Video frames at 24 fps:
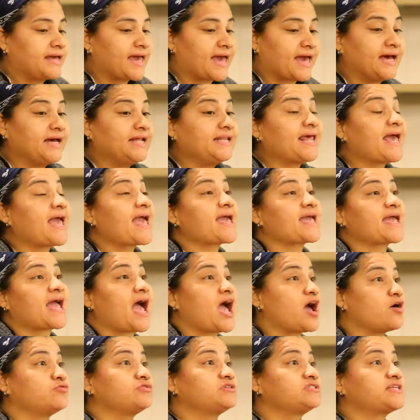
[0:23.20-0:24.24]
LA,
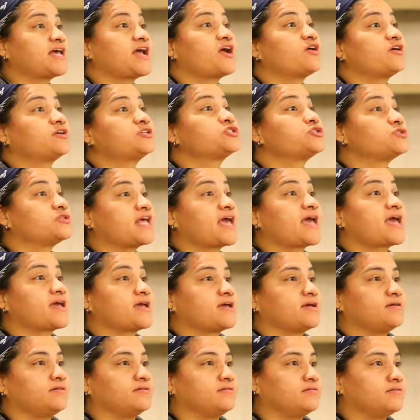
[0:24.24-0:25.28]
I was there
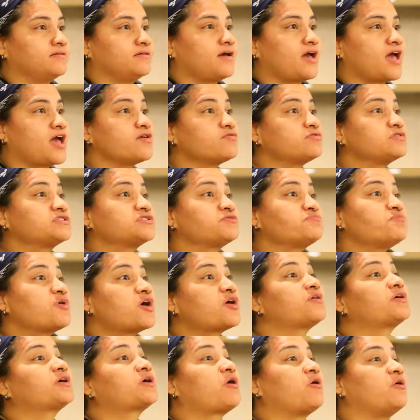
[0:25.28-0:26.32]
today. It was a
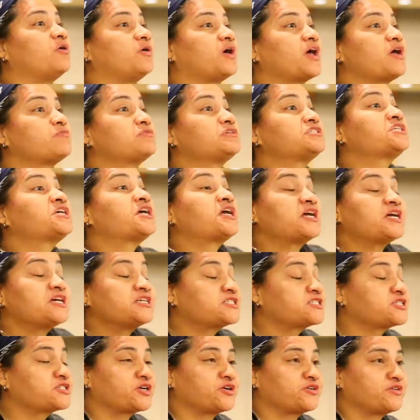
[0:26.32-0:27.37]
miracle. It was
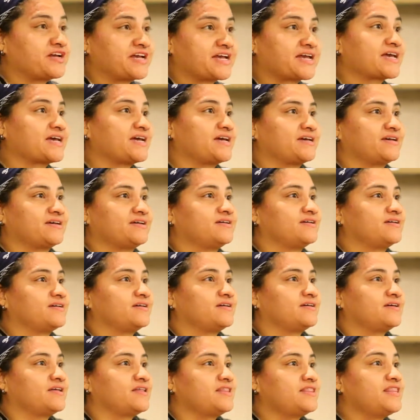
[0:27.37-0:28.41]
history
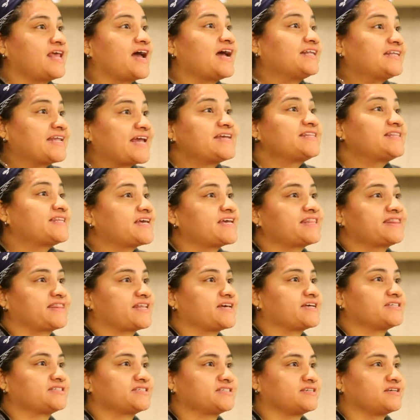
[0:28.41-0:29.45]
that they did
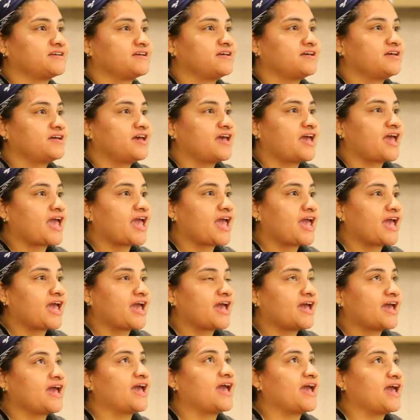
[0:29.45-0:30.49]
this.
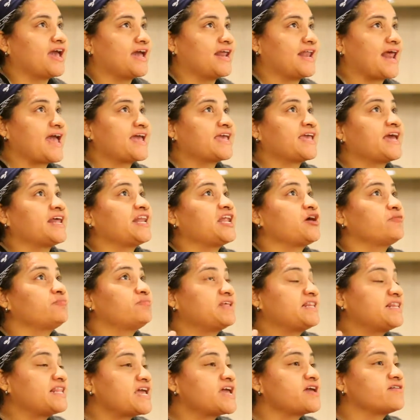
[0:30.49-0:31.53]
And I cannot
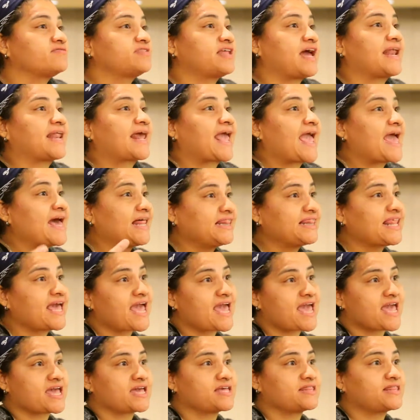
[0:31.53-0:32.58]
believe that
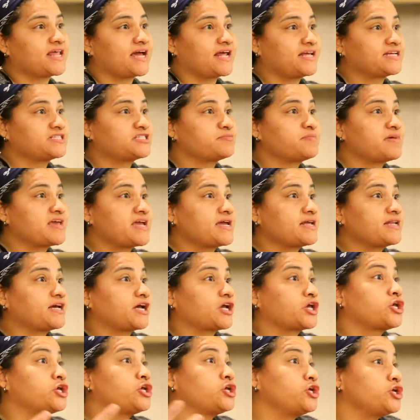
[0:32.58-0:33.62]
LA, that it's being a
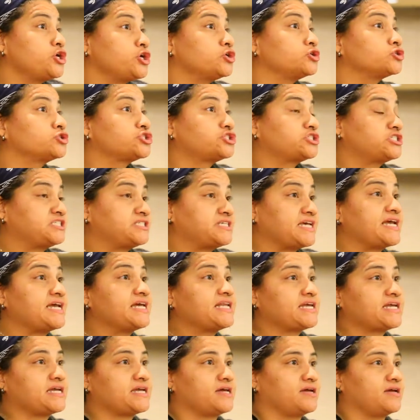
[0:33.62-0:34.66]
huge
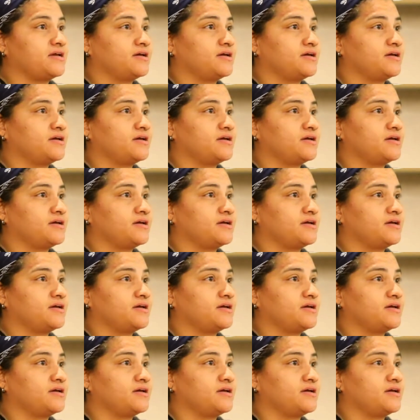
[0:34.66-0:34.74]
city,